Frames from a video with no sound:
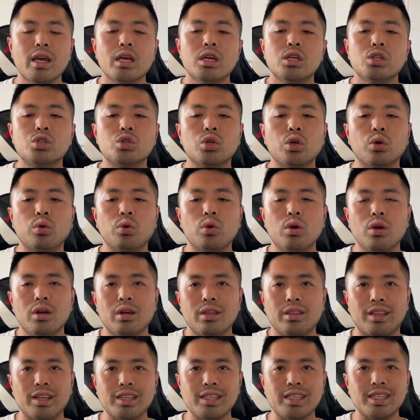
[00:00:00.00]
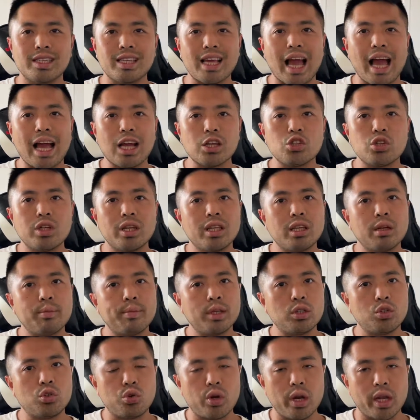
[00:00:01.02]
So this is actually a little
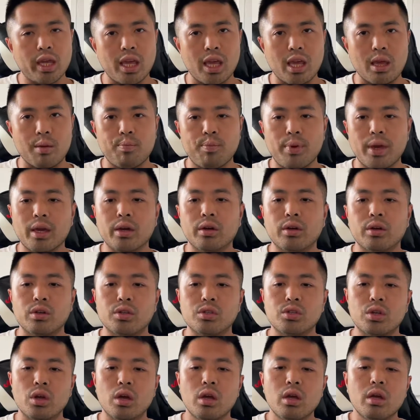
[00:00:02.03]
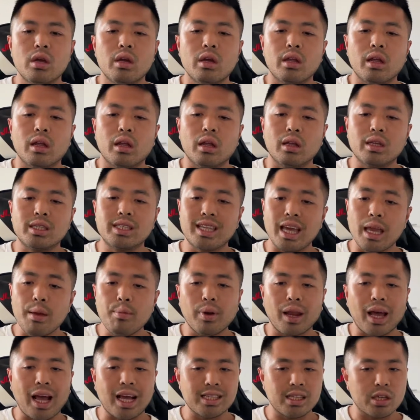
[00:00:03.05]
bit tricky because
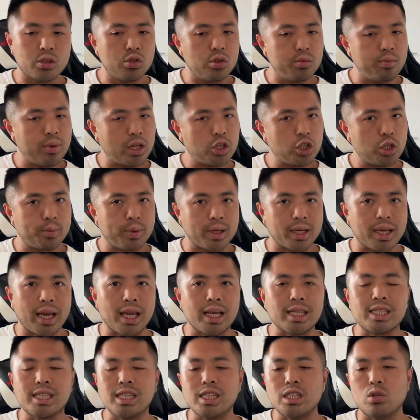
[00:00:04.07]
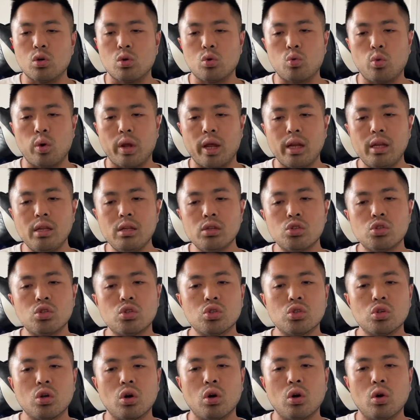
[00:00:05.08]
Sableye has a good matchup against Nidoqueen,
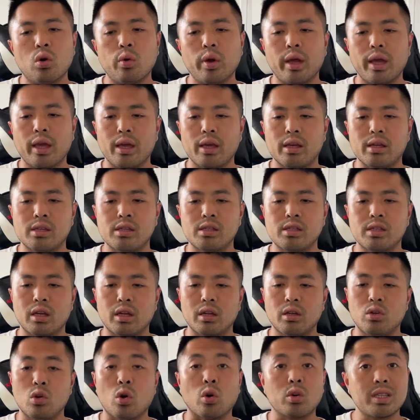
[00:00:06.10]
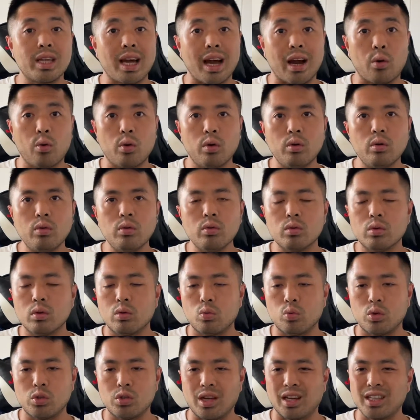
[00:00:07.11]
so is Noctowl,
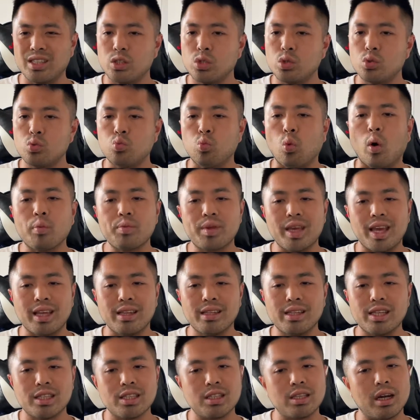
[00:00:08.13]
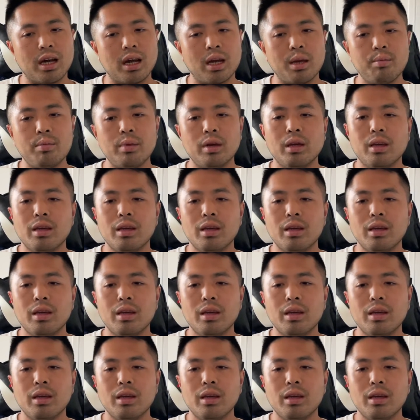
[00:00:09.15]
which I swapped in this time